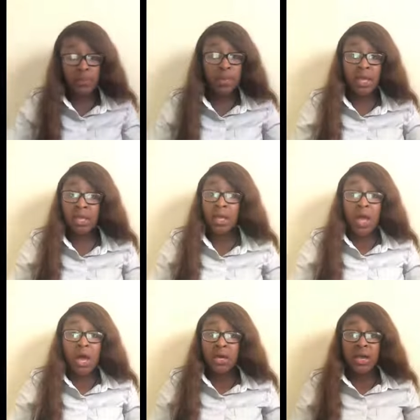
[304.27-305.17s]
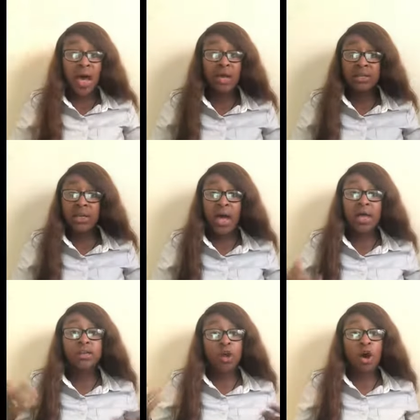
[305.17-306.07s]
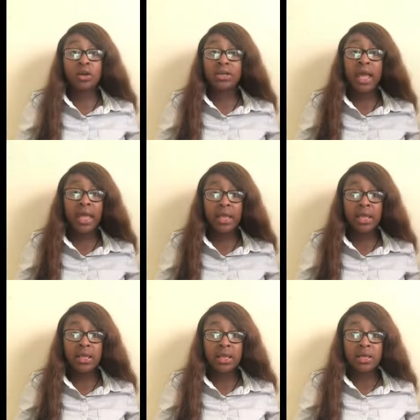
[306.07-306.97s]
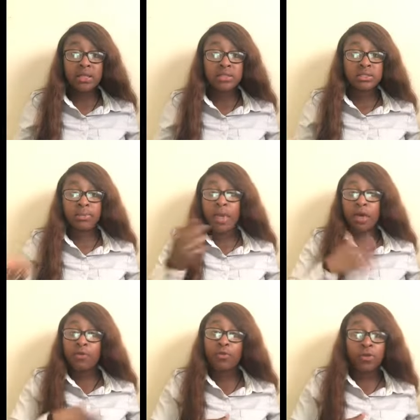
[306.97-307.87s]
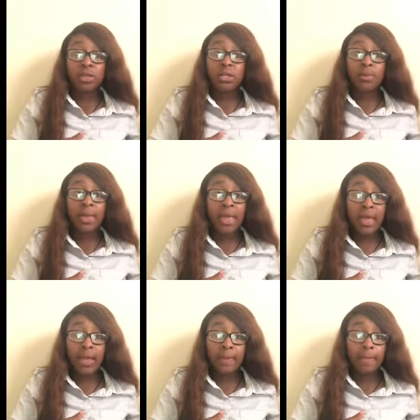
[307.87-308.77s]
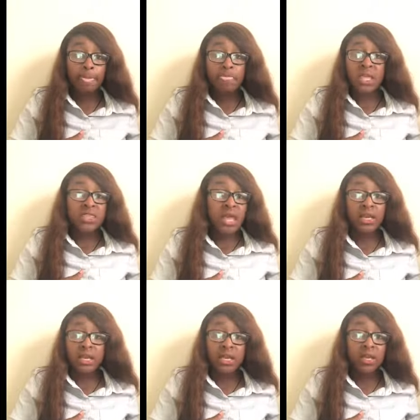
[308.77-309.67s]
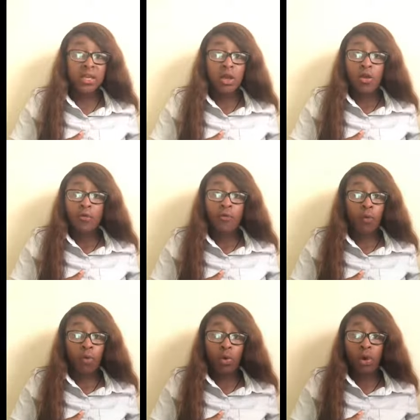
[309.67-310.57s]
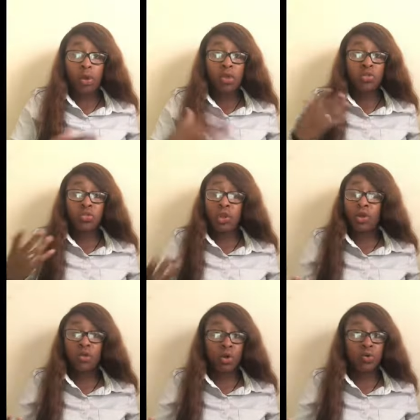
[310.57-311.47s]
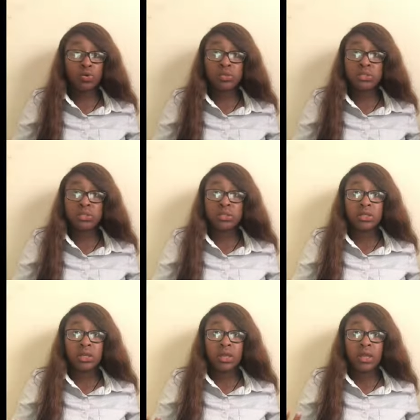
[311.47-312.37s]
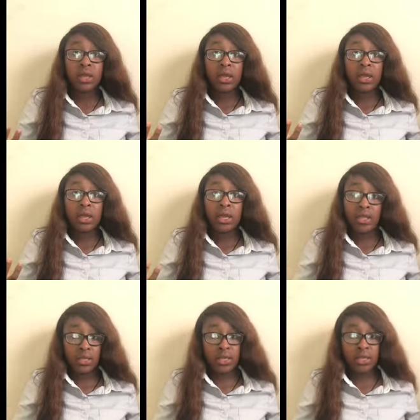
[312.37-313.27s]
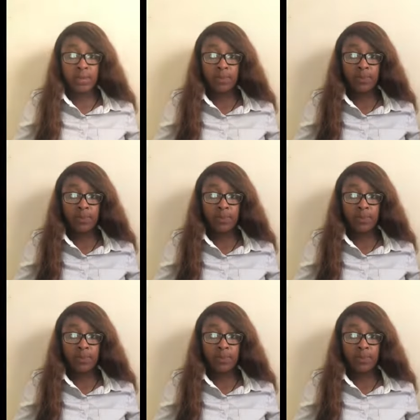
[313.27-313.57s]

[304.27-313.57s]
to pick cotton all day to make up for the demand that they need for their clothes in London.